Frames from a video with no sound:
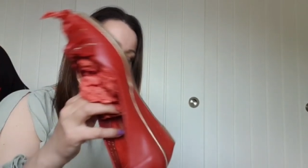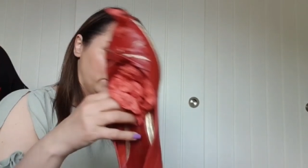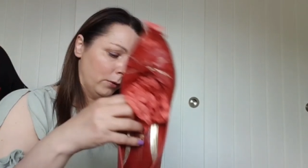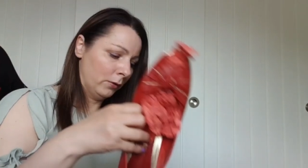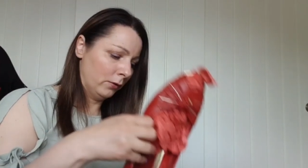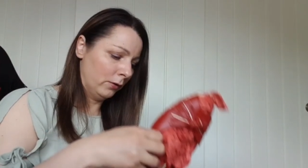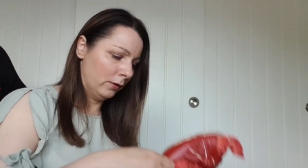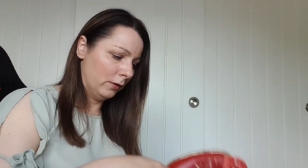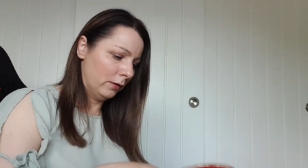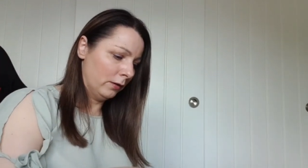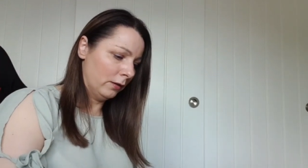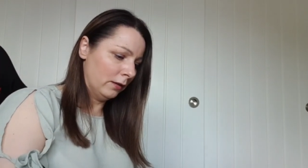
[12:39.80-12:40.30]

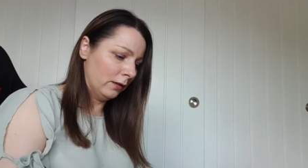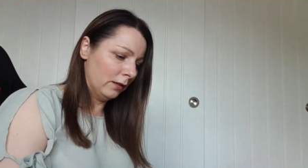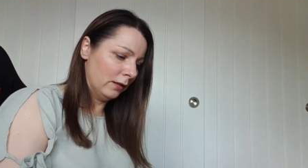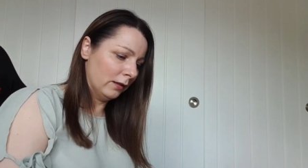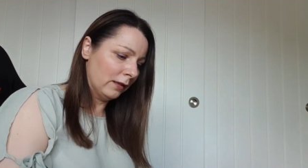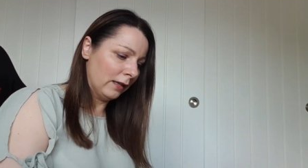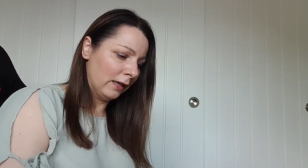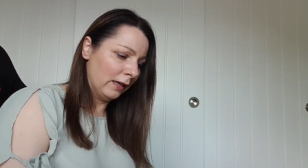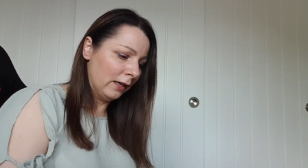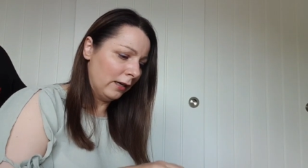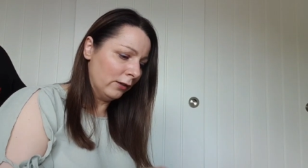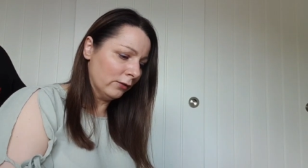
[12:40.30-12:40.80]
But
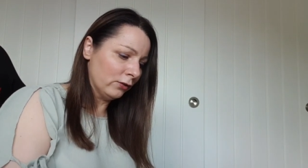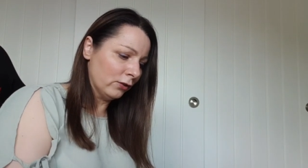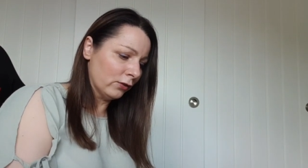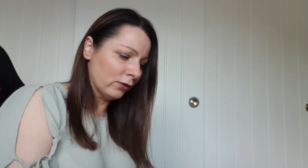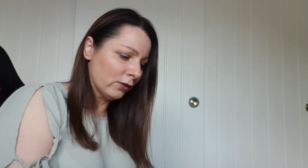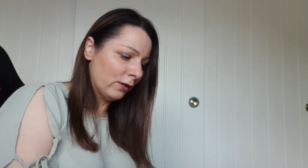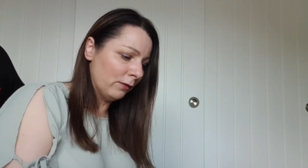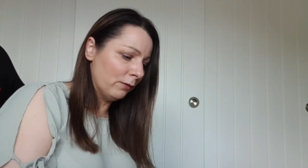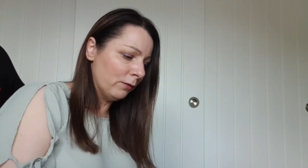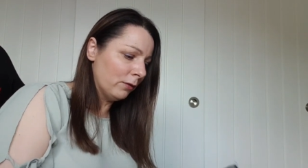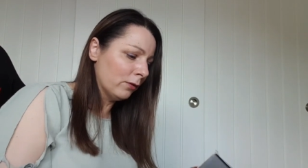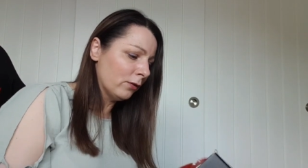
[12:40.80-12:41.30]
that I'll
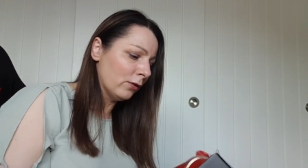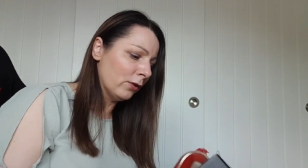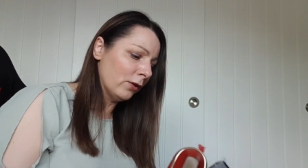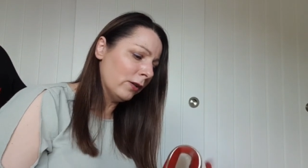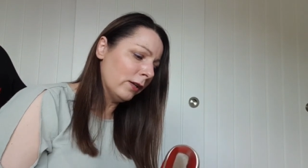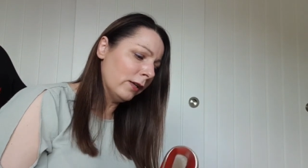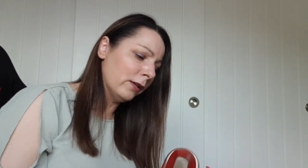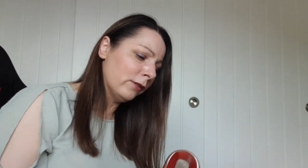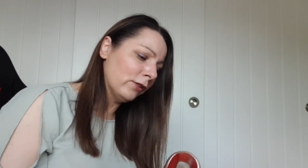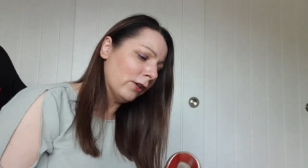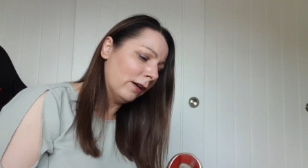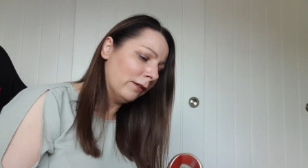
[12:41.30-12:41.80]
just give them to
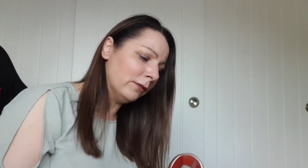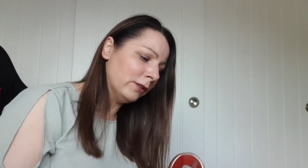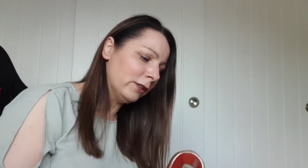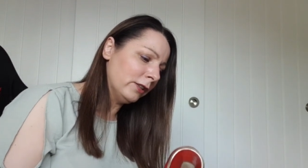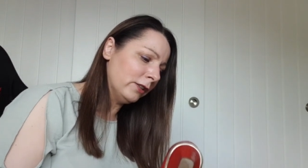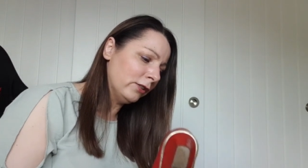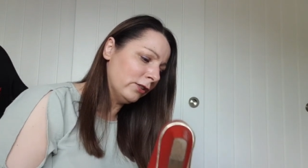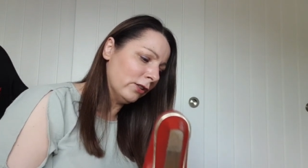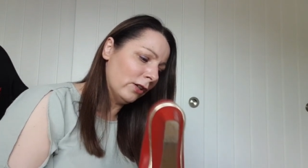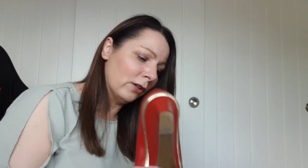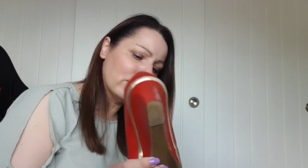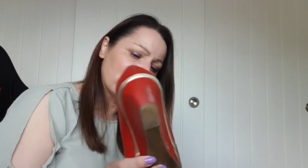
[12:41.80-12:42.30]
the
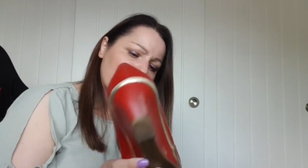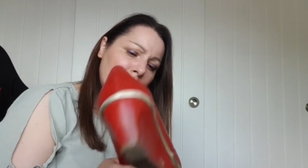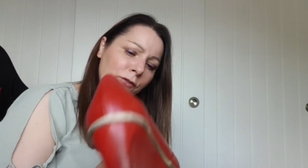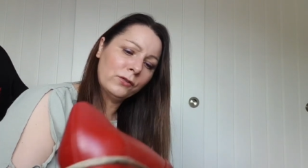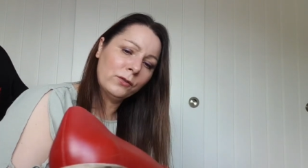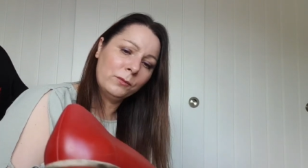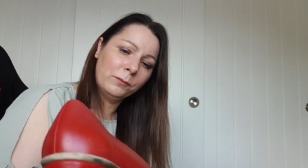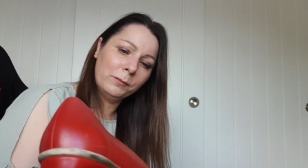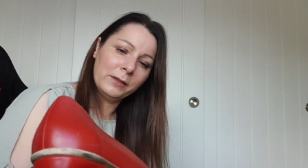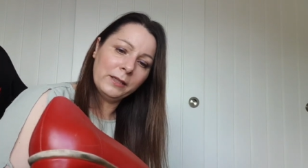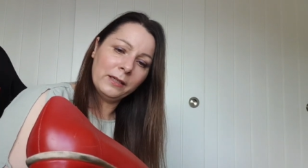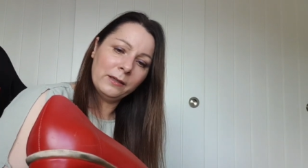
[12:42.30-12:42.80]
charity shop because
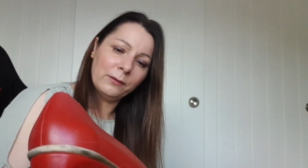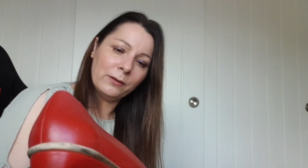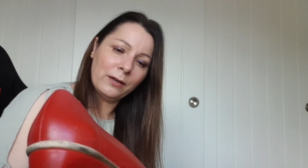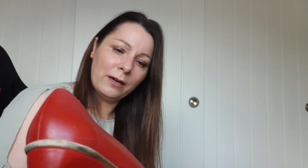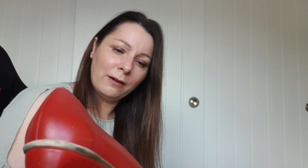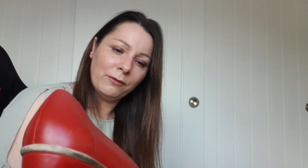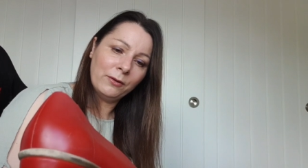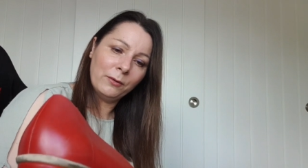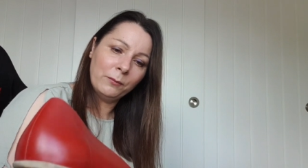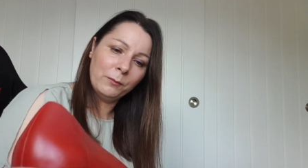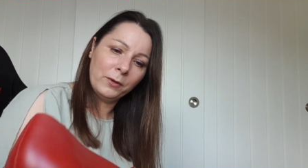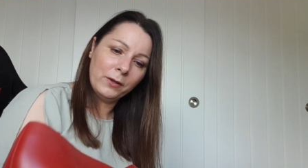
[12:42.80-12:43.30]
somebody will
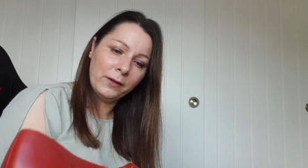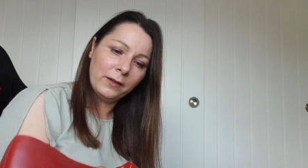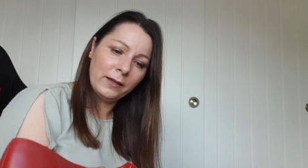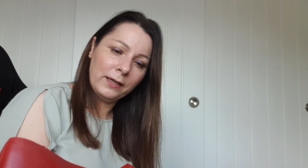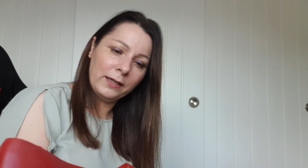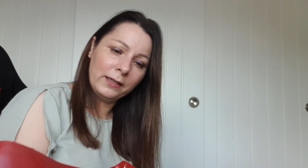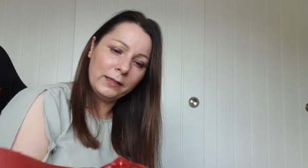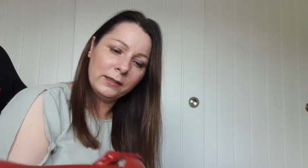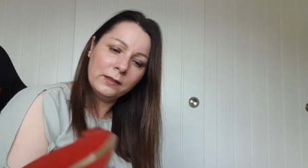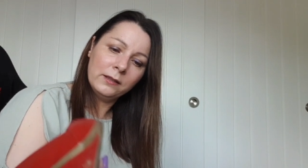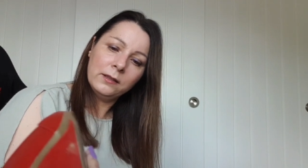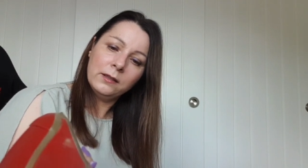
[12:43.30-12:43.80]
have them, won't
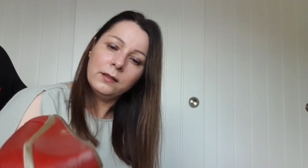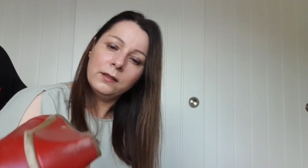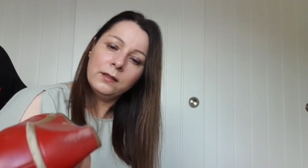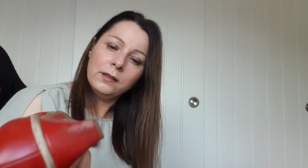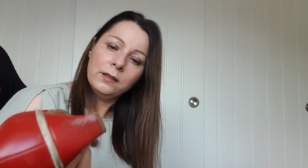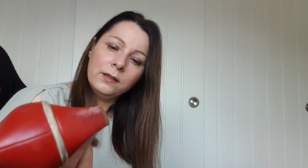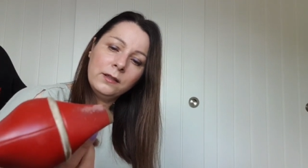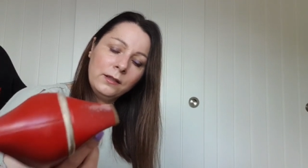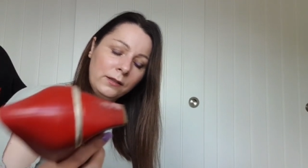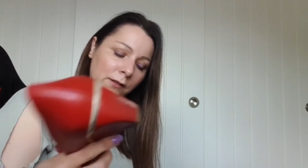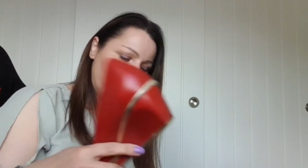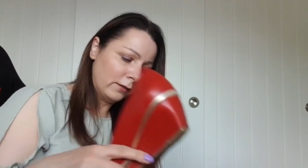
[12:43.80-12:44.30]
they?
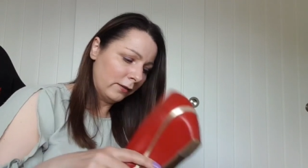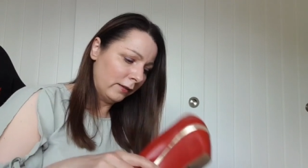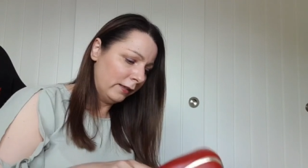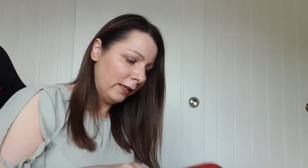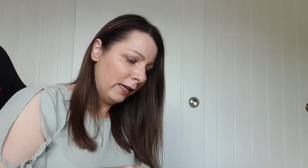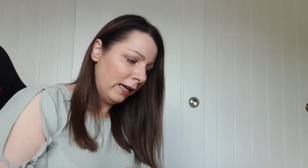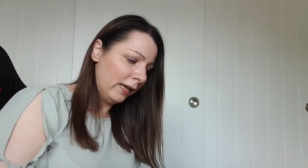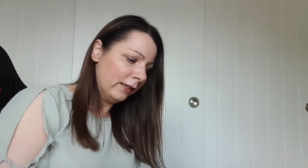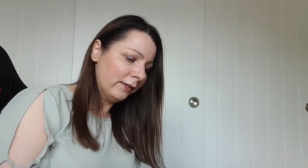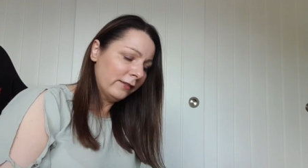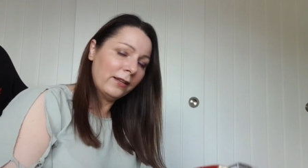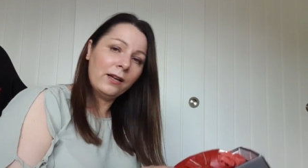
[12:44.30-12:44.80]
So
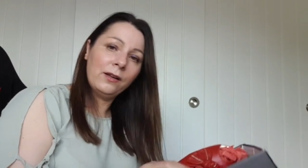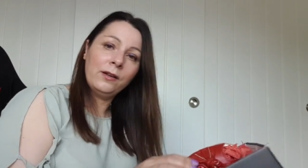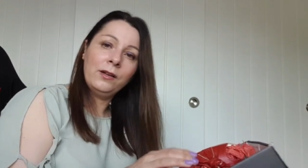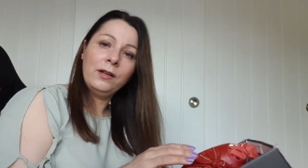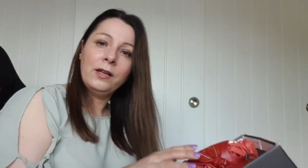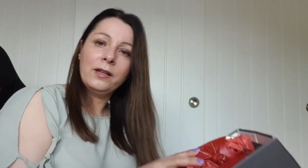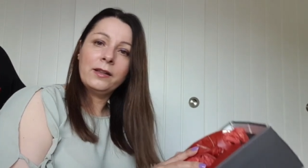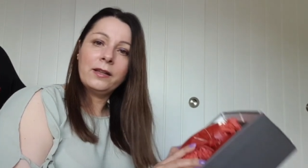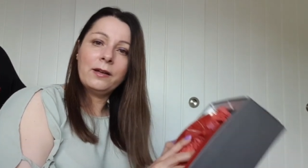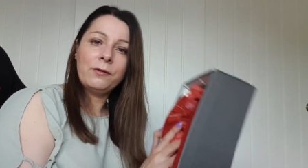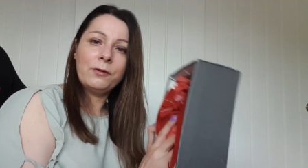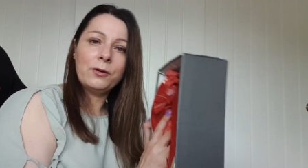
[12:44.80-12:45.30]
yeah, so
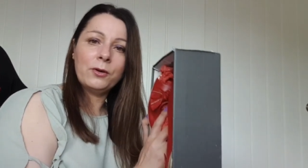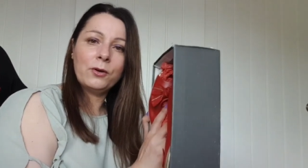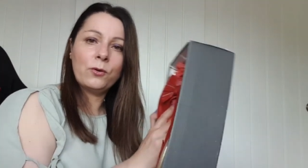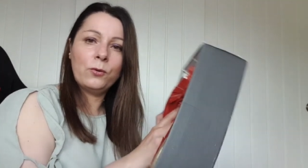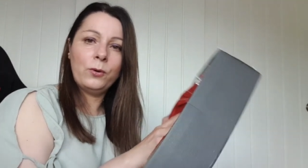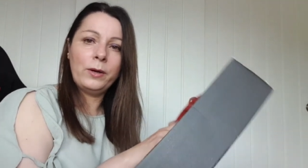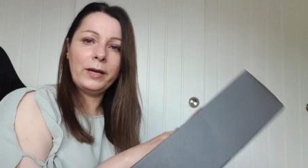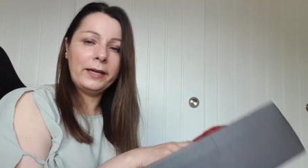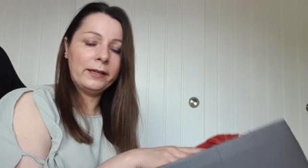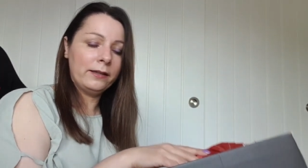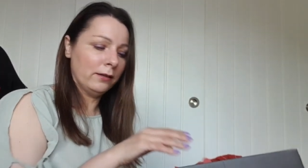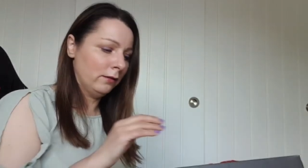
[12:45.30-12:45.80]
they were a
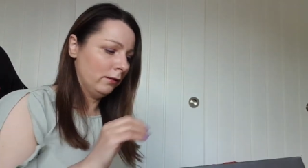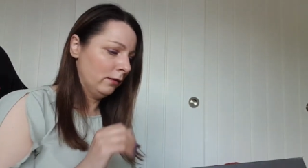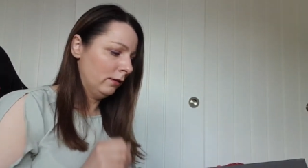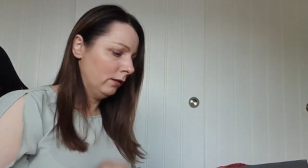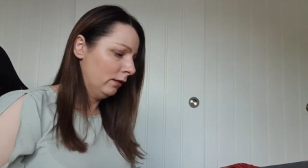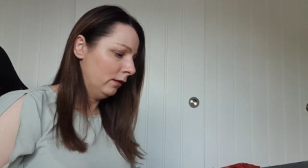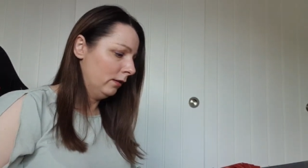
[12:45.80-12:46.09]
quid.